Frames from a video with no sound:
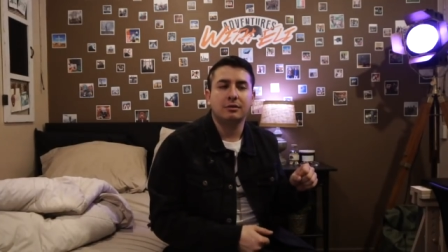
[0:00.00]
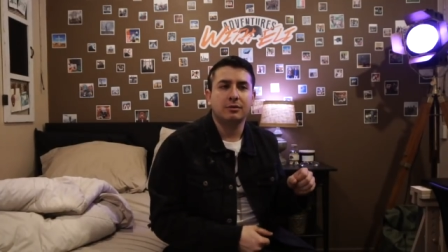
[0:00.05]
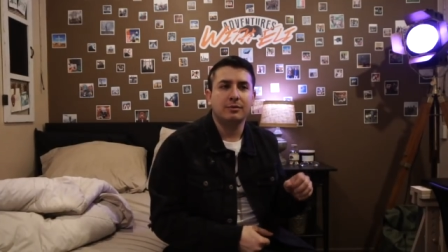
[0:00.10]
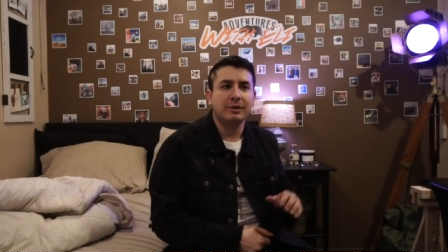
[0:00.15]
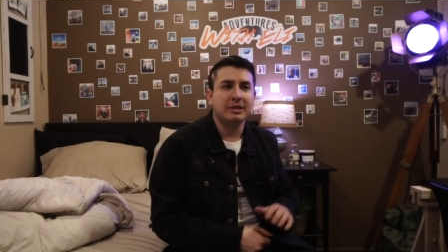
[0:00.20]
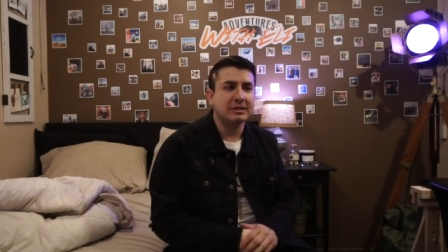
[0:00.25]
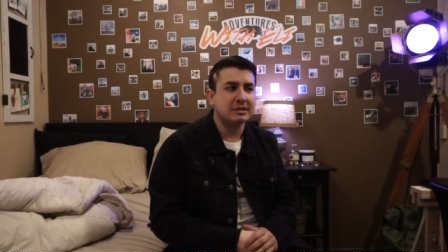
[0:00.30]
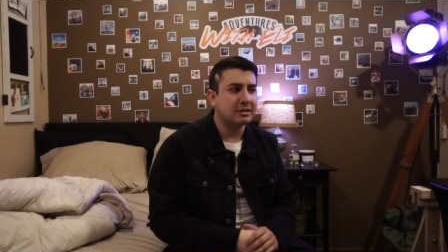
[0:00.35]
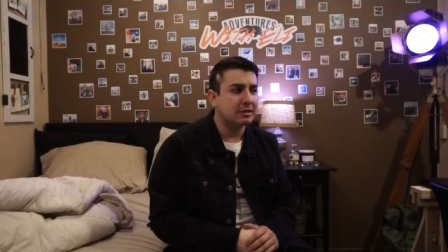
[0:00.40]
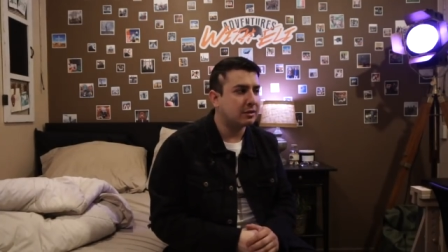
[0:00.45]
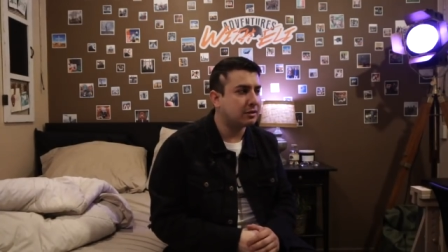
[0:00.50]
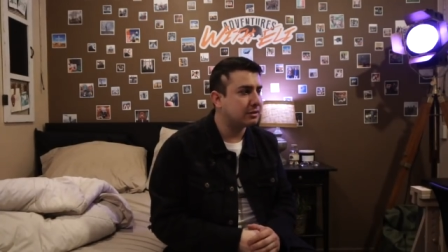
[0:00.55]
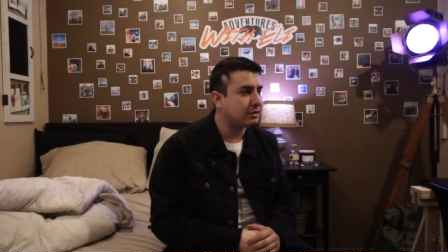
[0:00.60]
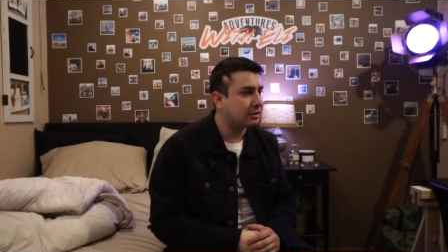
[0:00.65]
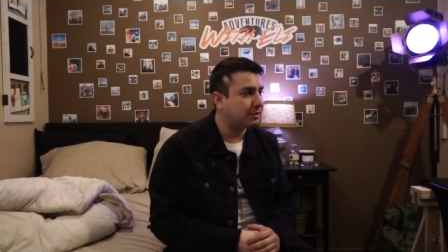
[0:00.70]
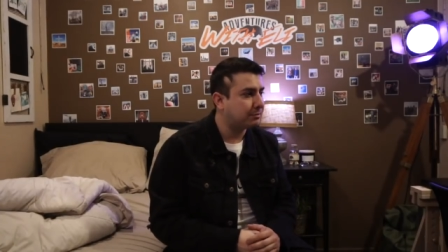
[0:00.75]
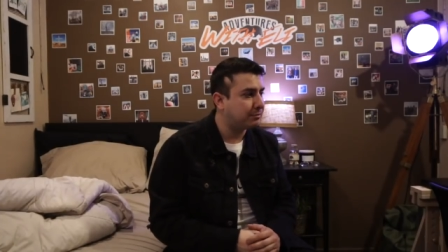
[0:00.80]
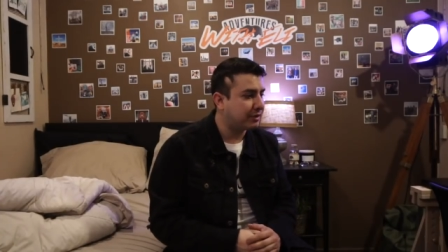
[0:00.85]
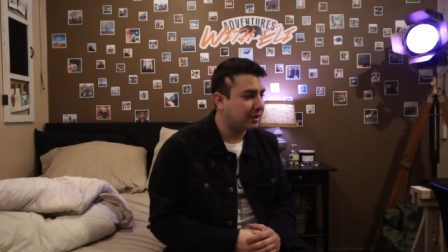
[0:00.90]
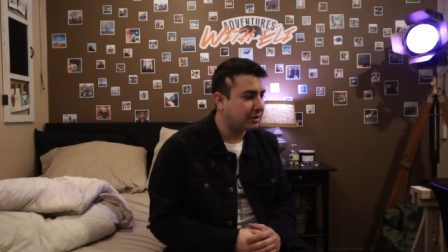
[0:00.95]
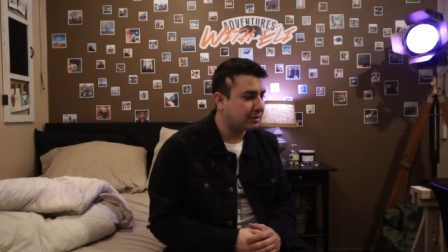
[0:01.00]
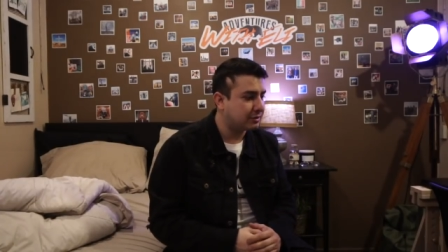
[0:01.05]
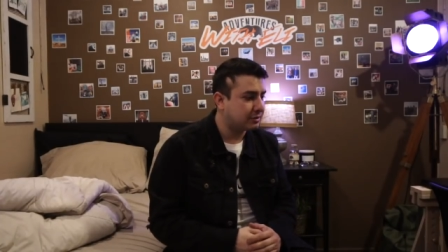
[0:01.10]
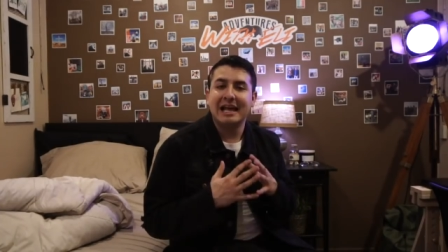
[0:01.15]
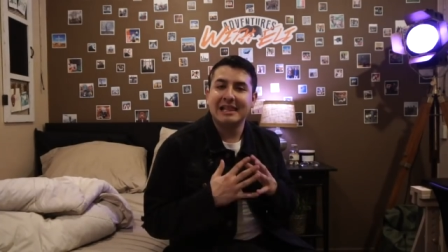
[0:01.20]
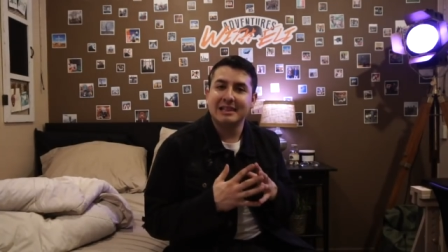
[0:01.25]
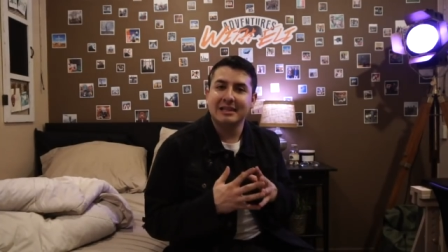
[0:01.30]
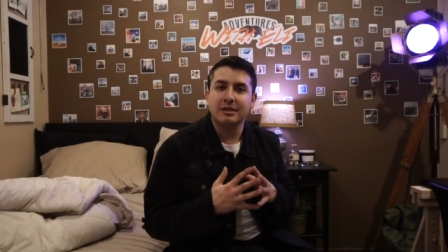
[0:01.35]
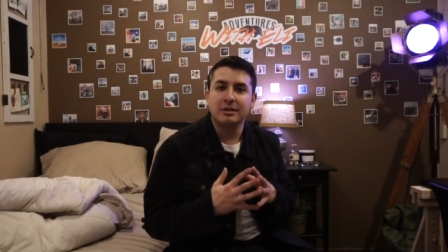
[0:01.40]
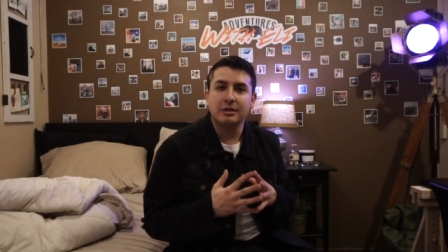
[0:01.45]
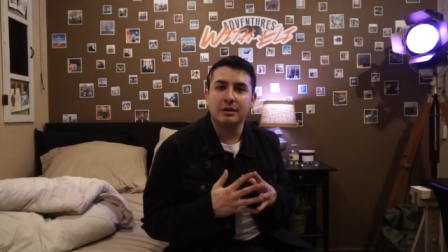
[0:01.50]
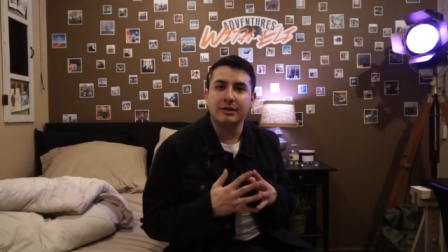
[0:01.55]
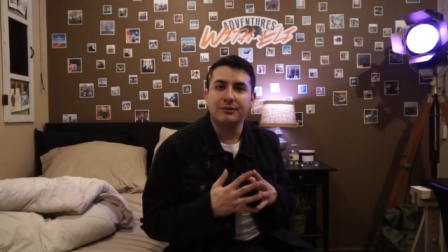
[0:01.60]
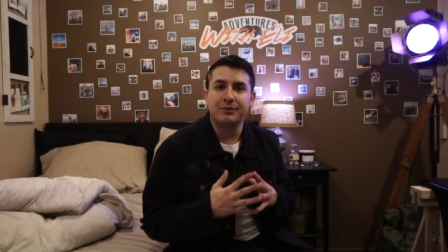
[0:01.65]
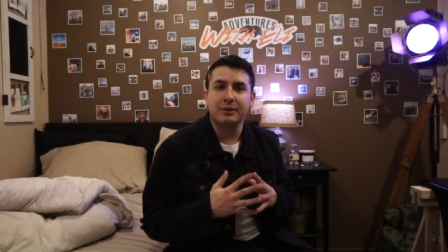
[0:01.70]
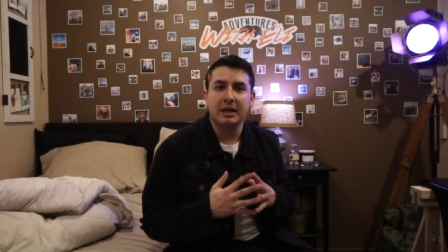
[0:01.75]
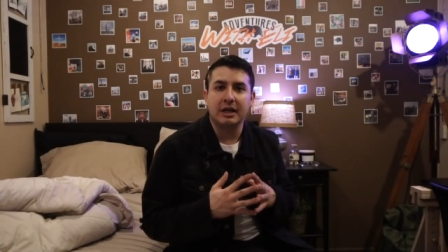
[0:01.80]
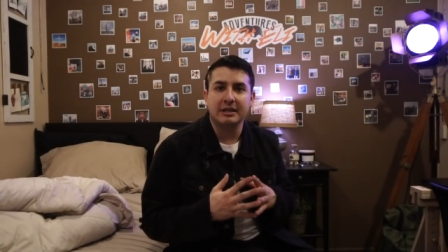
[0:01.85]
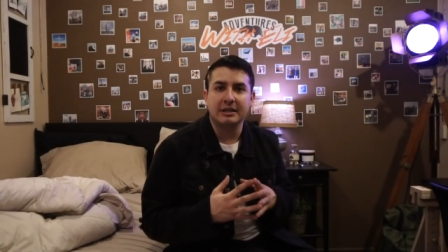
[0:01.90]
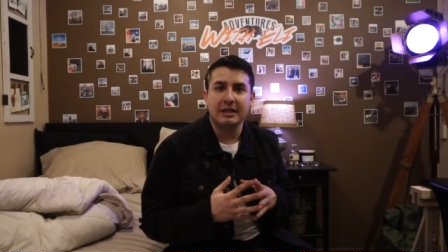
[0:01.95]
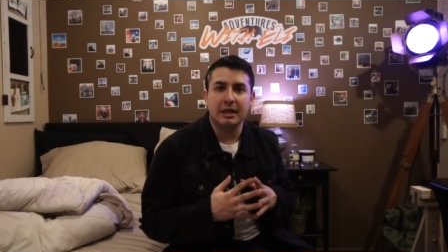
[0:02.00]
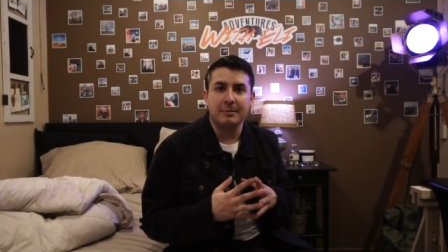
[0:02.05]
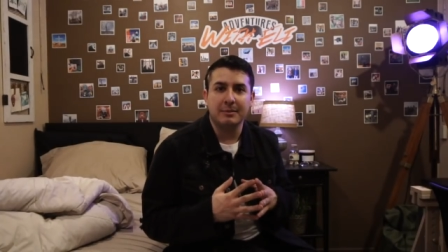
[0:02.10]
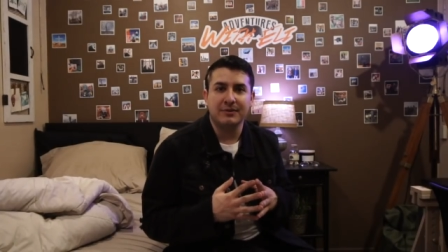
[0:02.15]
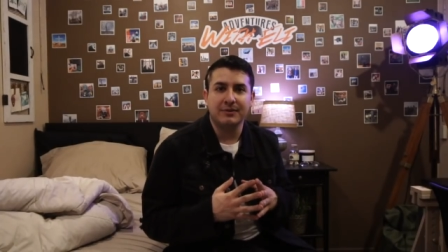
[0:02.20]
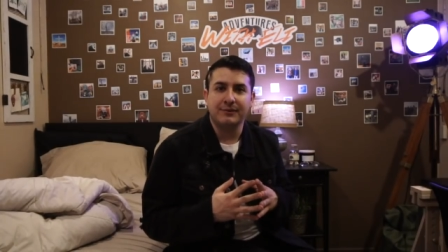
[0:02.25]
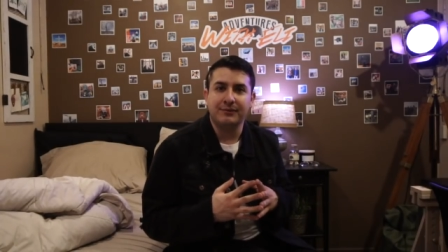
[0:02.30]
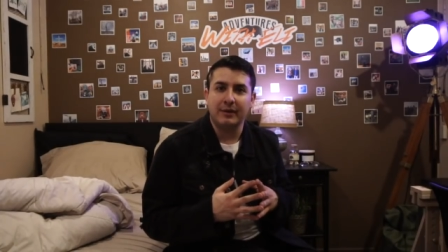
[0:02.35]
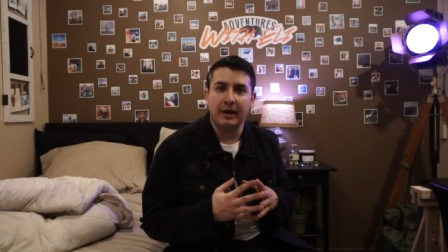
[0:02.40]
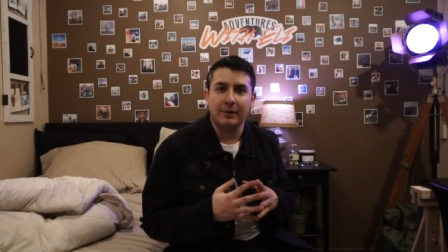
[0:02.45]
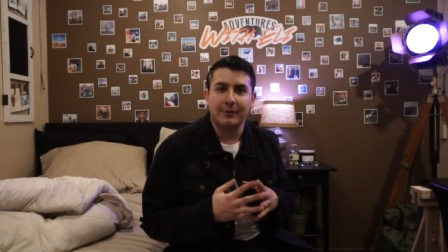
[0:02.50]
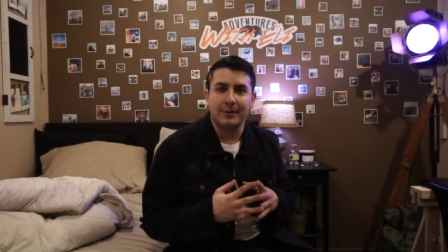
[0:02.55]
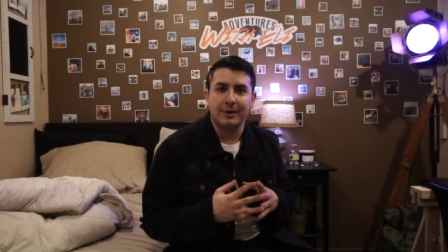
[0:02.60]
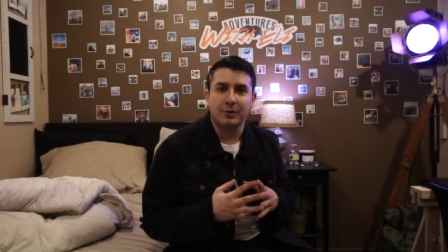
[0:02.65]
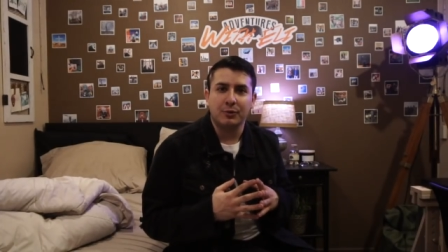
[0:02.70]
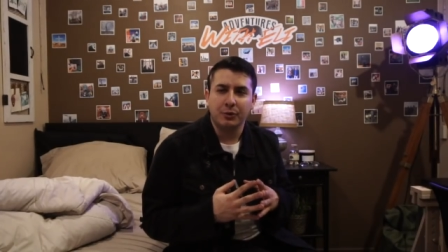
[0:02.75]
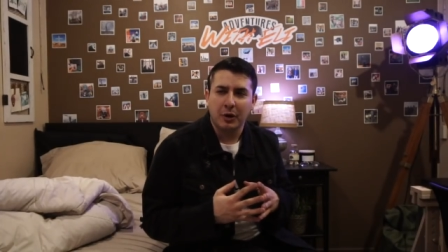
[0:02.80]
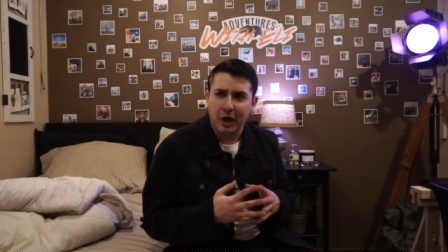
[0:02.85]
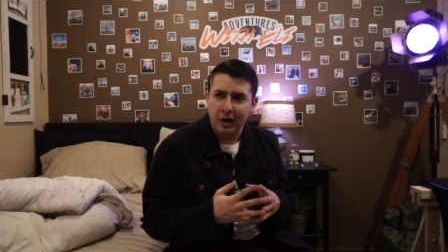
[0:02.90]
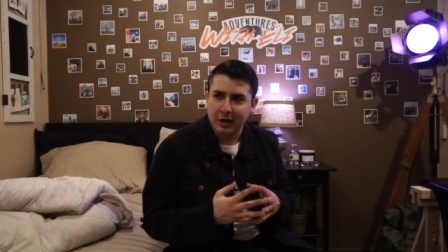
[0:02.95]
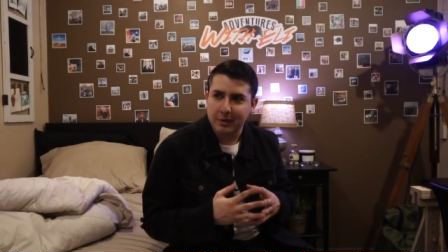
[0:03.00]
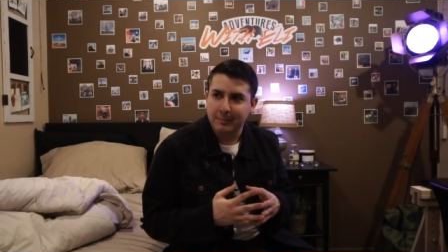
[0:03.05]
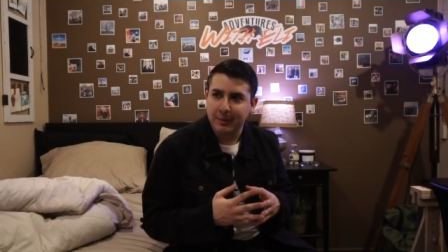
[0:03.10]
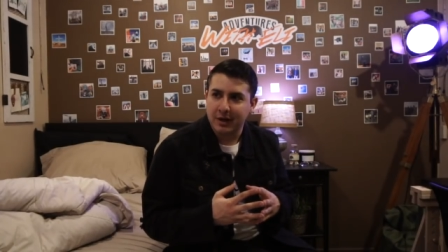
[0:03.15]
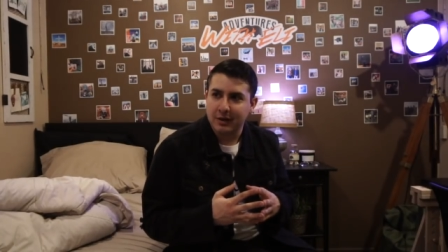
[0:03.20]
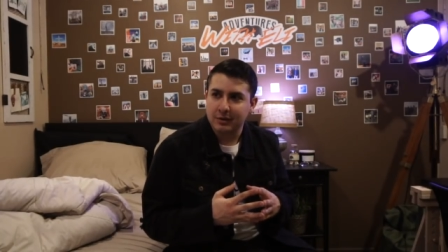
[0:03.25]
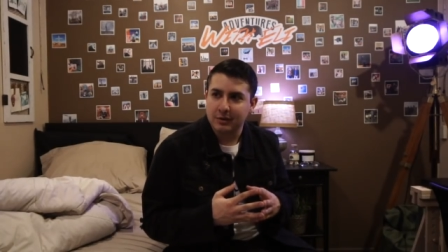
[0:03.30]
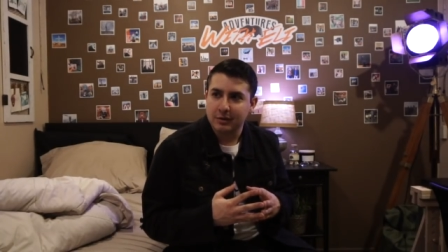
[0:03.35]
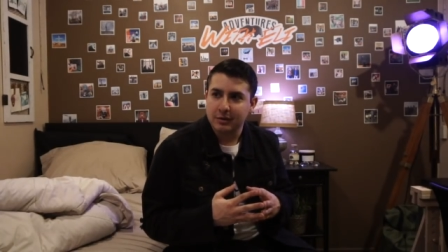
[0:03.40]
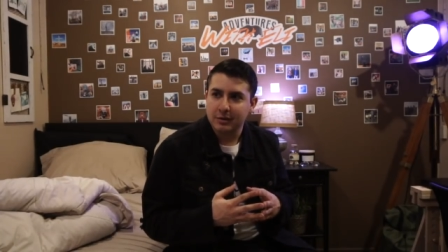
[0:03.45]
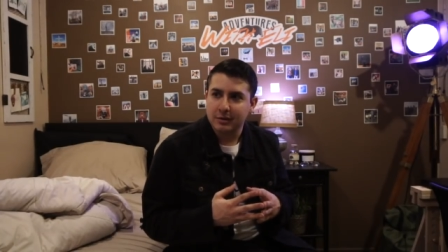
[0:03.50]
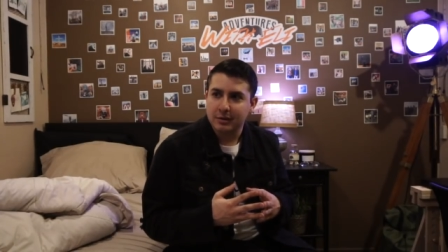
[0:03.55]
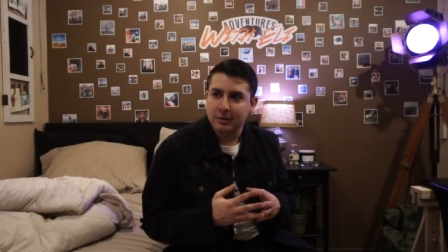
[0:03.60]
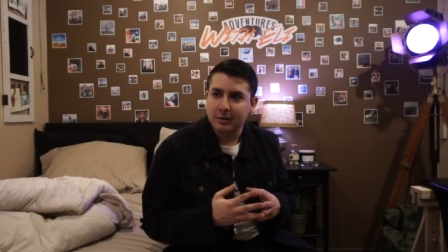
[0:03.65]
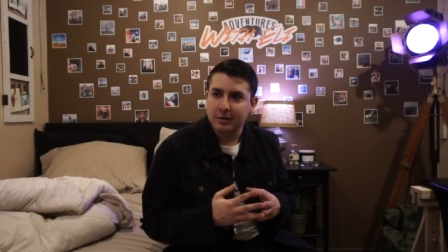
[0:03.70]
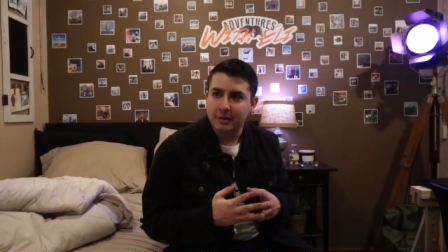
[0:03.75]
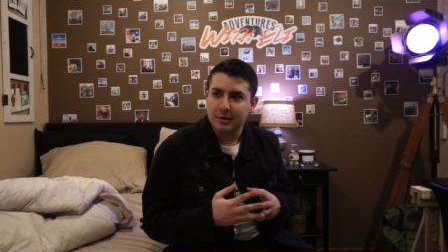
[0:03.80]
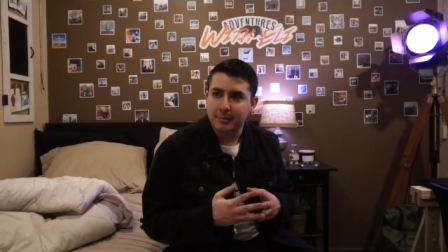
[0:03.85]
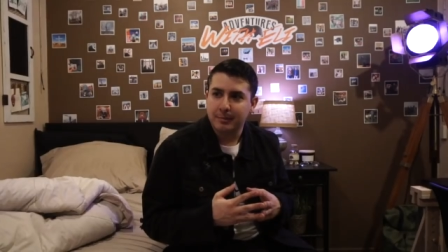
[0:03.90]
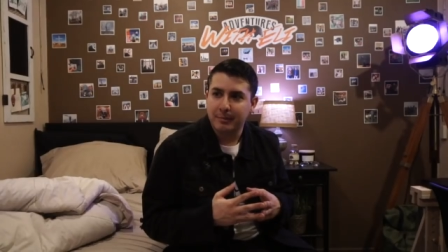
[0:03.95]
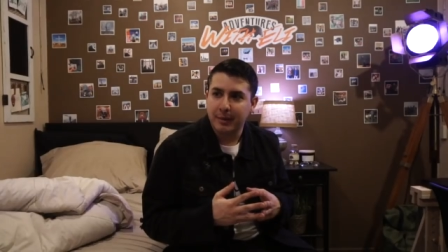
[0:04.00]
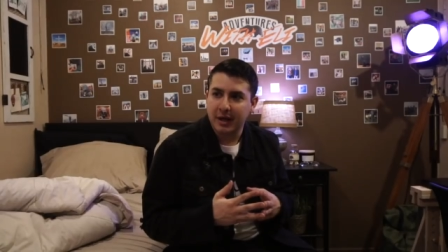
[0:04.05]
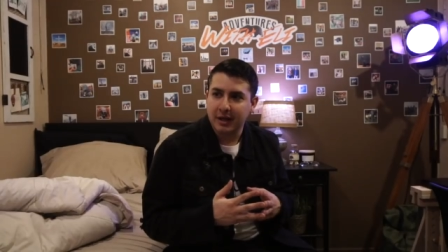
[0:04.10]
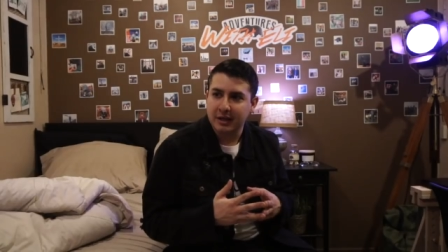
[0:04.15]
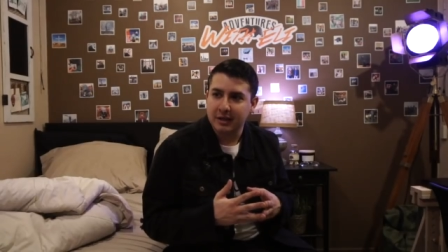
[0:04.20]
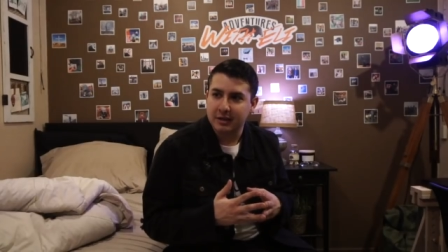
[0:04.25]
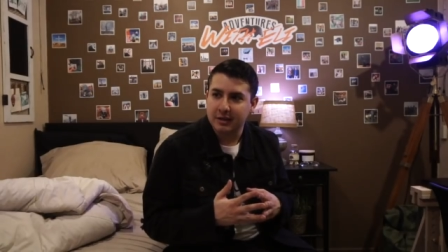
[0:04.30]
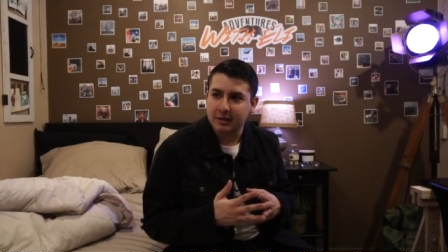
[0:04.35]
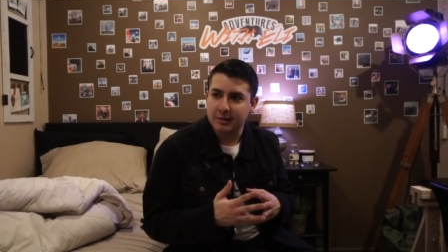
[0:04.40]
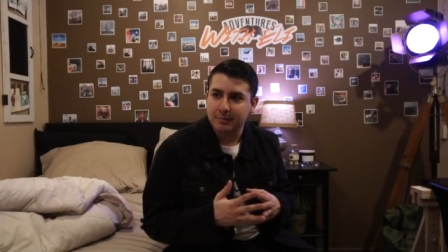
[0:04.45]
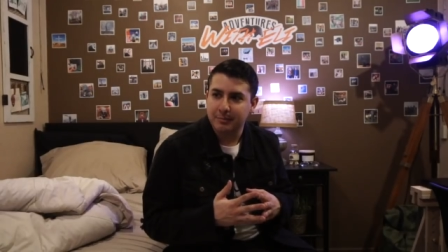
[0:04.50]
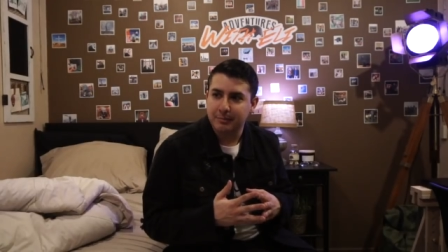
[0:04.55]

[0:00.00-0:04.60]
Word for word: What is it called? A bottle? I literally forgot the name of the firework. Rocket bottle, bucket,